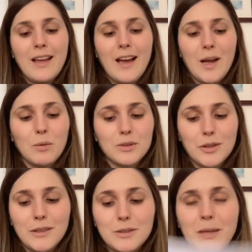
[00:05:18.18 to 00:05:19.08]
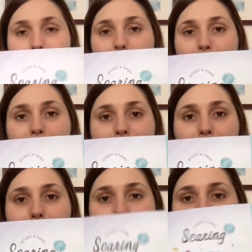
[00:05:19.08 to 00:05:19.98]
I will try to make my best to
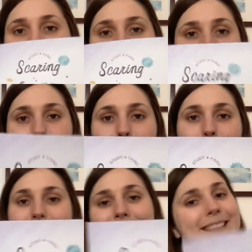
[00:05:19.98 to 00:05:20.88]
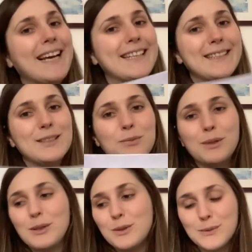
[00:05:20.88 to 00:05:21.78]
make it super cute inside and super
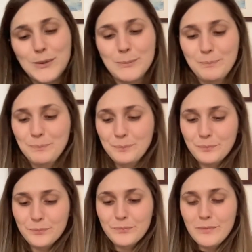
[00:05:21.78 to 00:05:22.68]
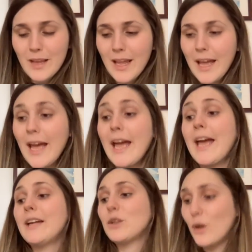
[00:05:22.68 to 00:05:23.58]
useful.
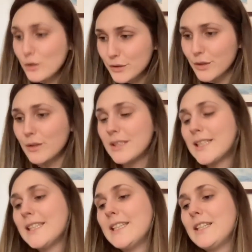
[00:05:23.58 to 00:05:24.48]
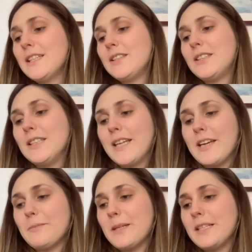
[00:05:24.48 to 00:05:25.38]
And also, she
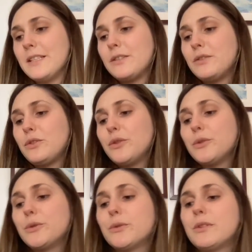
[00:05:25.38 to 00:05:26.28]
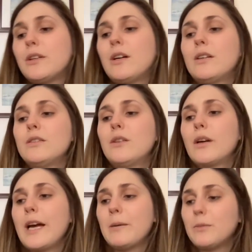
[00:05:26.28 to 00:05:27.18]
gave me these two
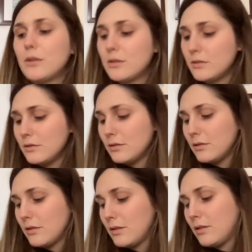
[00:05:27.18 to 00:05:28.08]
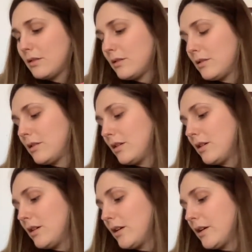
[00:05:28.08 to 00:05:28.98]
Doraemon
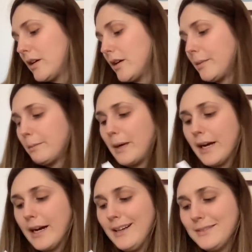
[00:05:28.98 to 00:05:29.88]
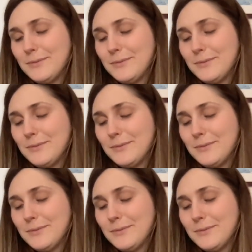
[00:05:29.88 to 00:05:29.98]
manga.